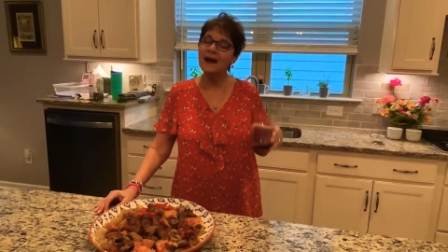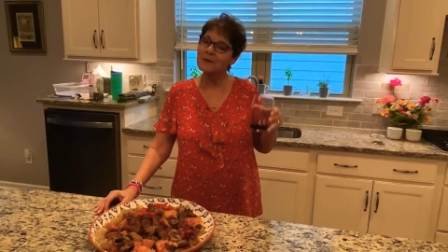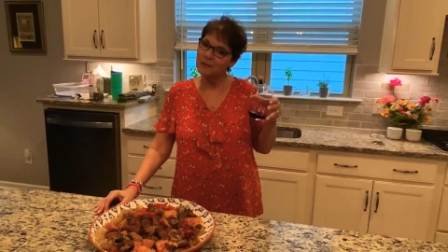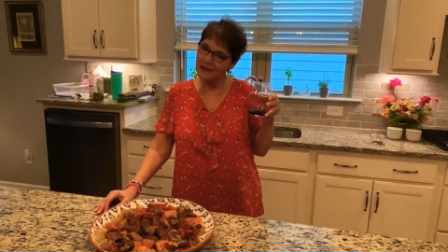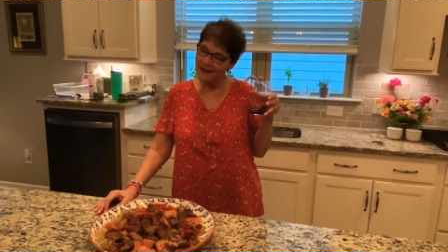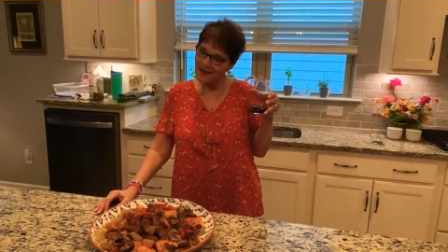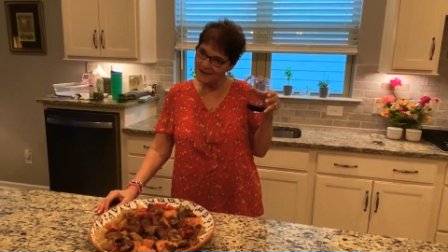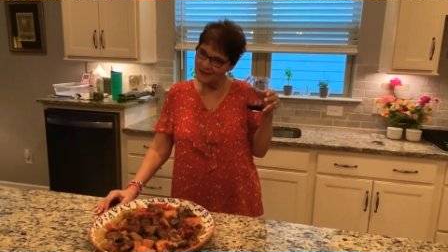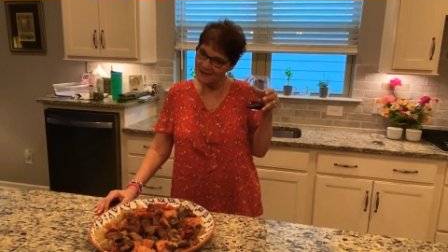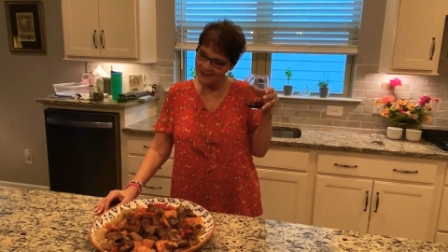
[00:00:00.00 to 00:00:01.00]

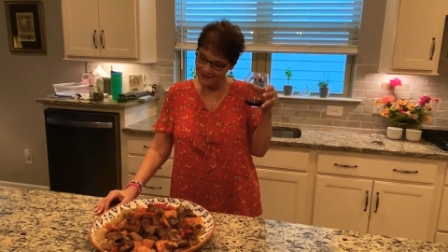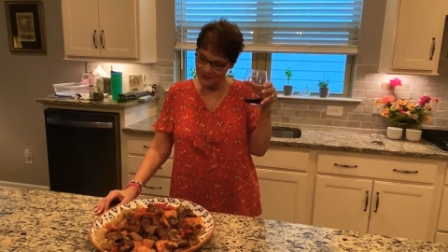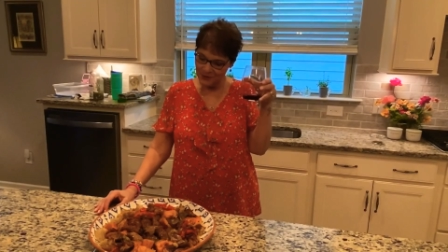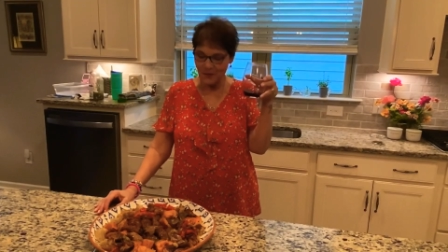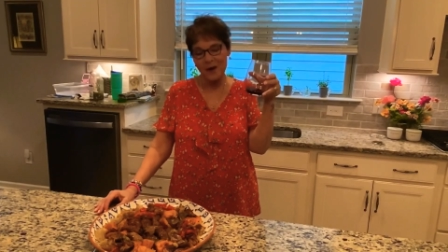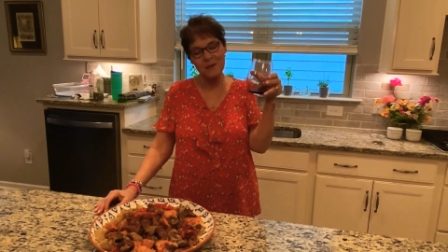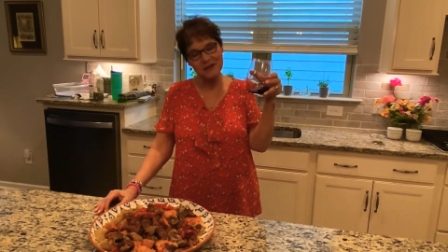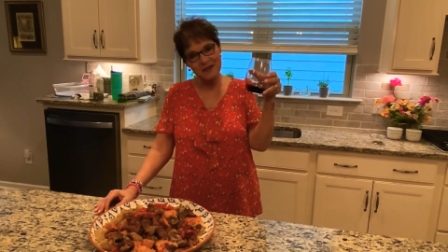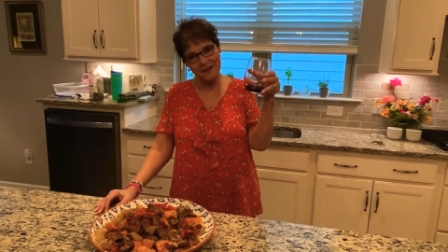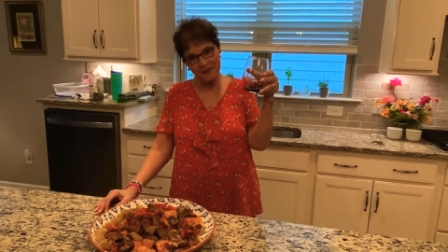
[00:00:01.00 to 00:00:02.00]
P.S. You know how much
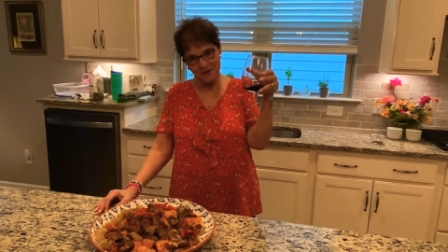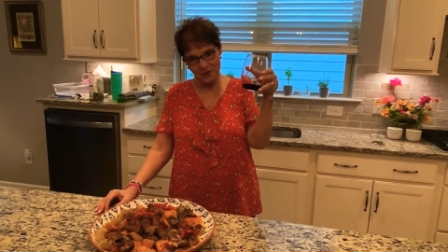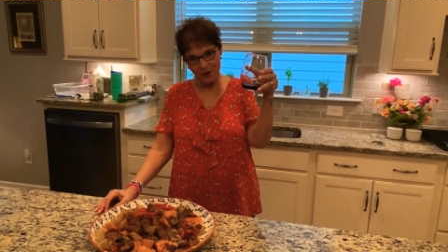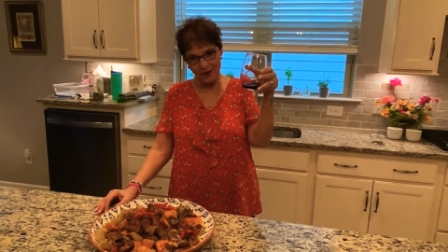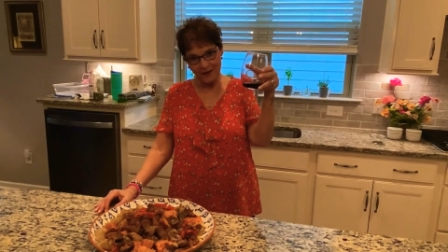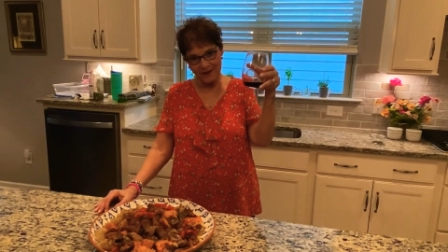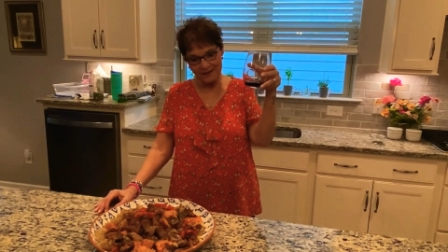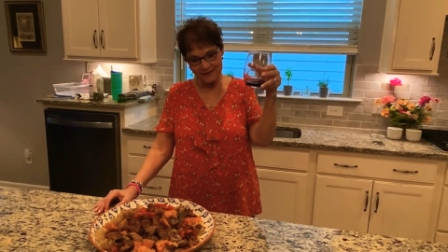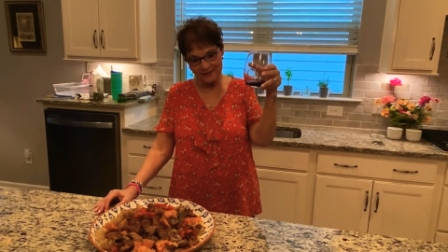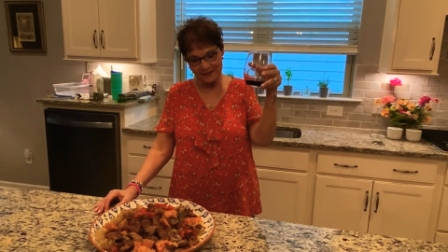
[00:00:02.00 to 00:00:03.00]
I love to cook.
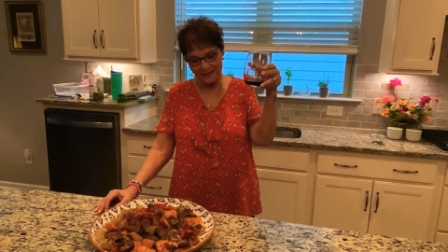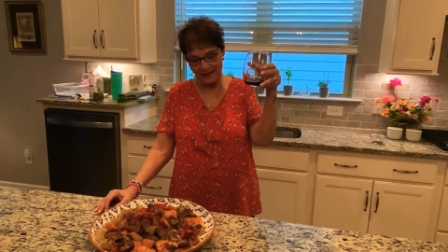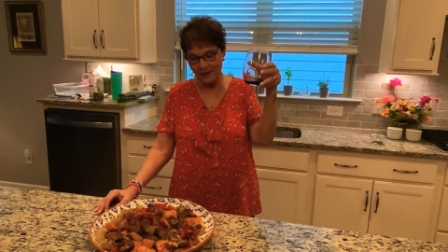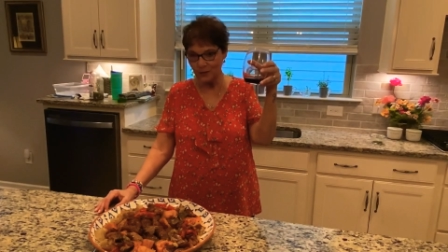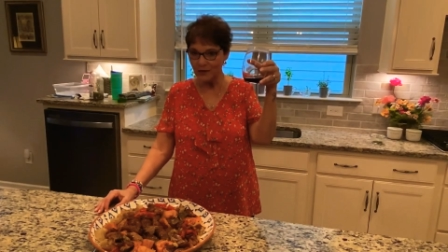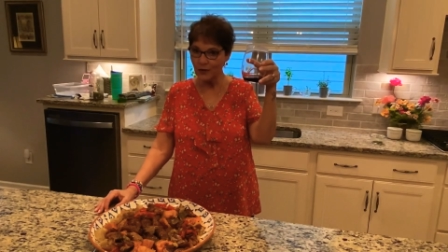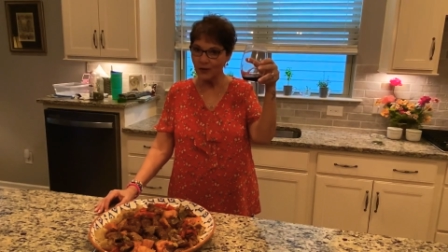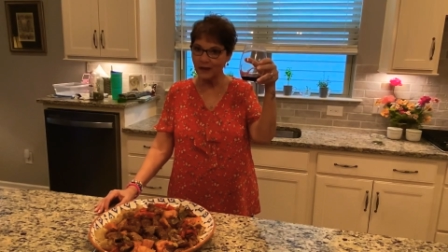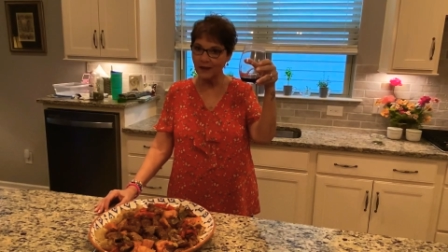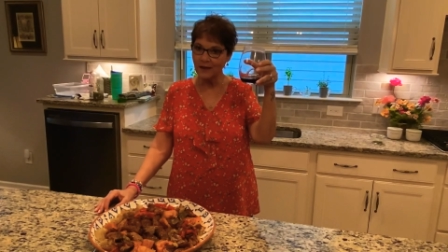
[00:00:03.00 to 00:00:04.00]
And with
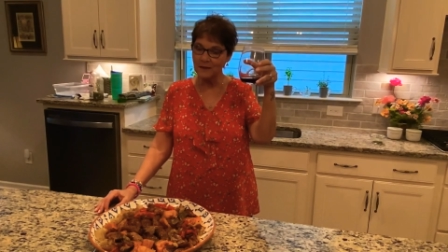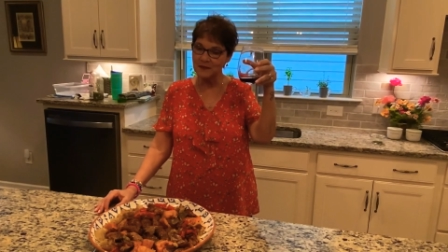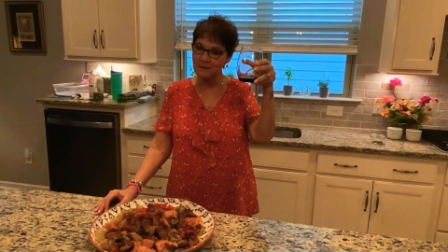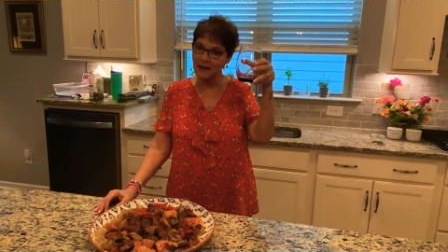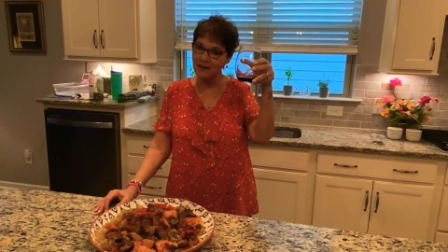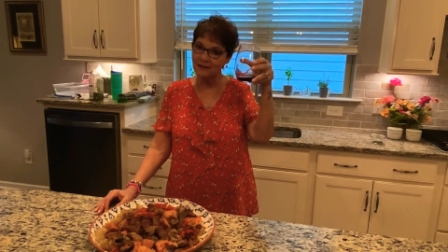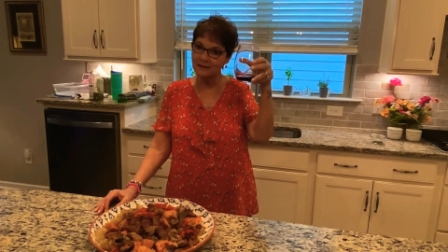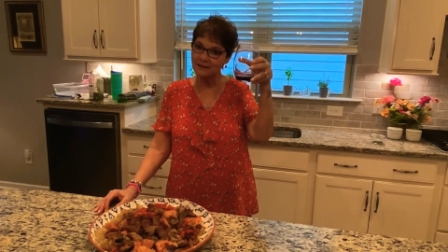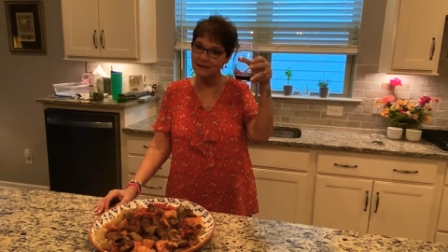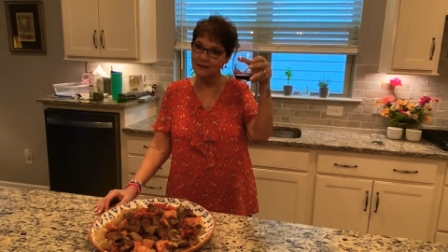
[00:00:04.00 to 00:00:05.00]
cooking comes my
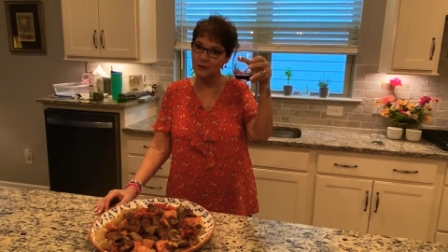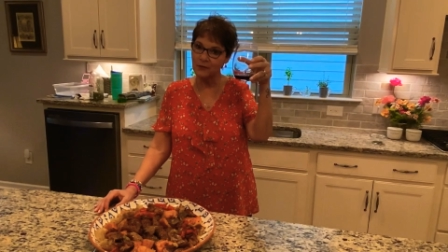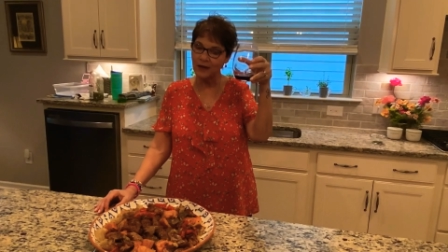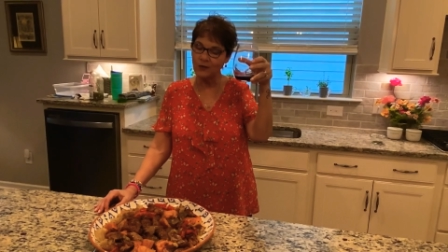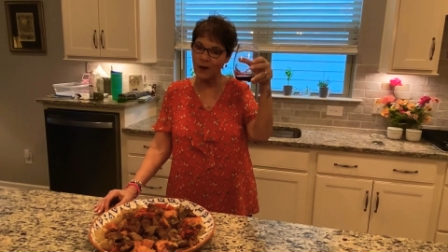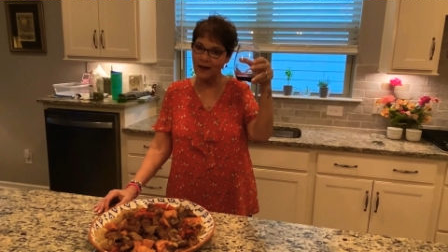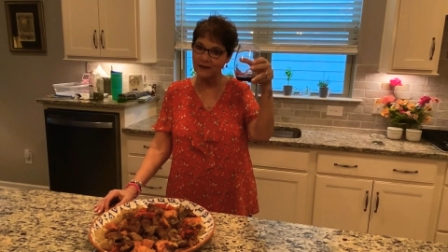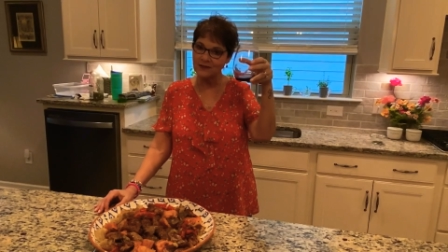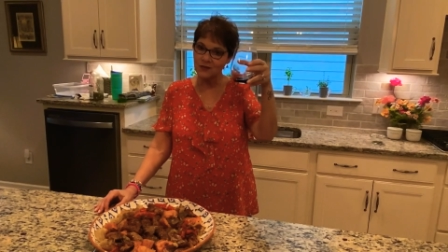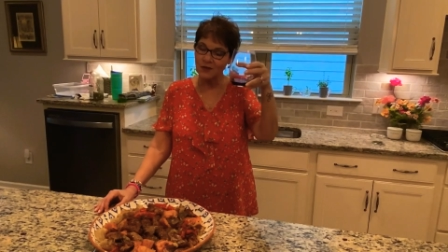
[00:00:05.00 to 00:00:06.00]
red wine,
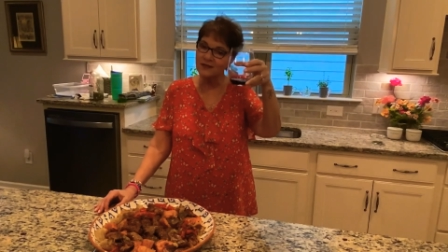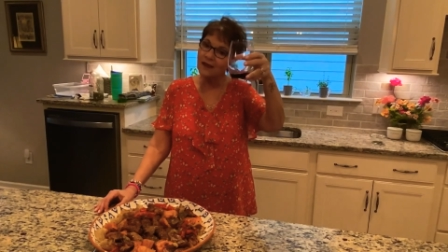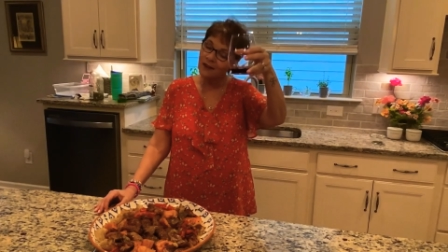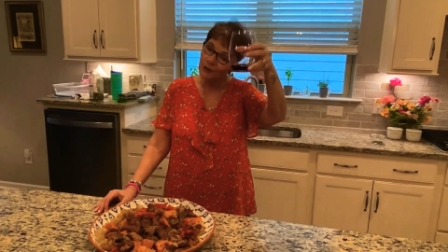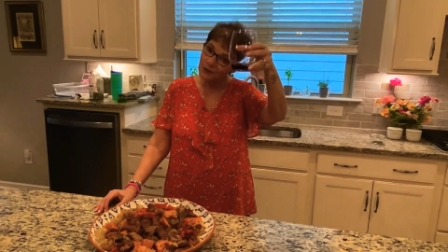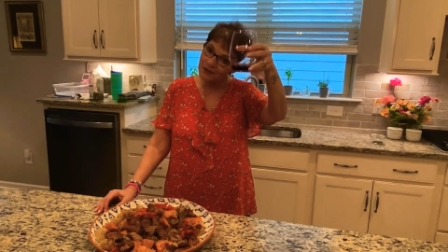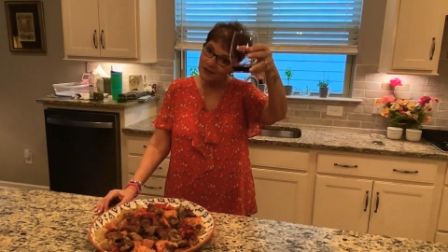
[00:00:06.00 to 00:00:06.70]
so salute.